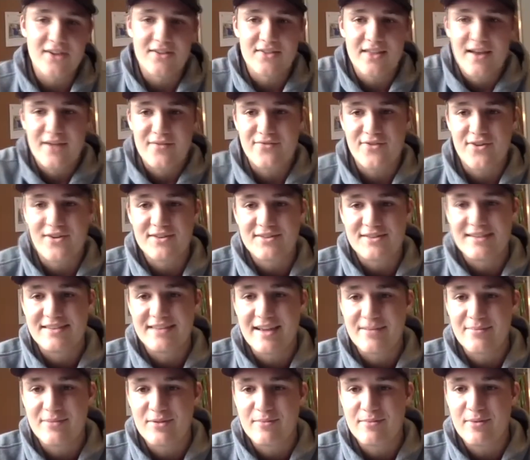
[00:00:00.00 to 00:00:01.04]
that far into
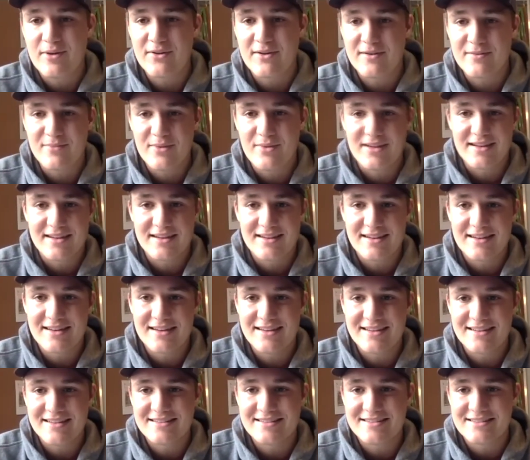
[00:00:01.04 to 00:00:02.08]
depth about it, but
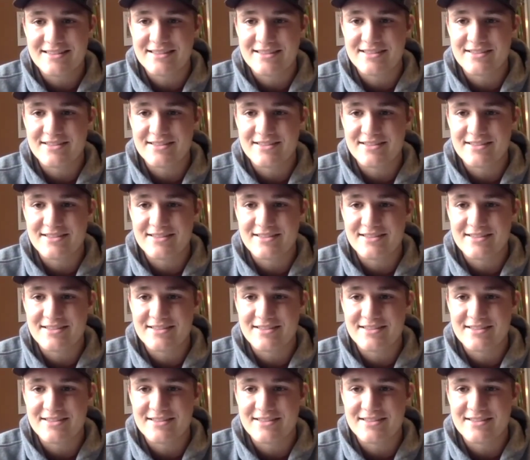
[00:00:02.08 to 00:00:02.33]
just